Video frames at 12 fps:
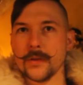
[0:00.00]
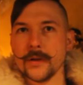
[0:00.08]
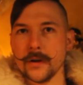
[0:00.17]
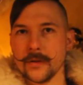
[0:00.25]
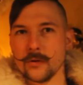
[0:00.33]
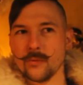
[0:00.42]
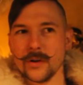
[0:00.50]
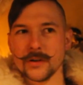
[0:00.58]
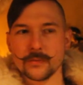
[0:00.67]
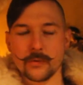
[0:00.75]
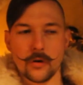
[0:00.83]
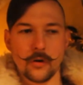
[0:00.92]
the other
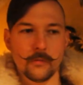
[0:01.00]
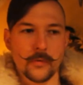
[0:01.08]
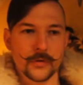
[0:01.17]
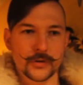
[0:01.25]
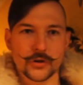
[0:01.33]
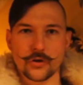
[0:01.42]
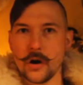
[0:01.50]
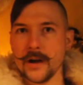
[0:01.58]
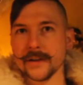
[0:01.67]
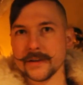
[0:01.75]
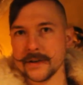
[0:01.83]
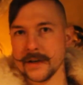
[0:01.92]
ones were almost
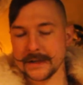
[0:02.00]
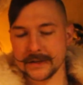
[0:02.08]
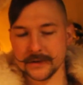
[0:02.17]
trying to get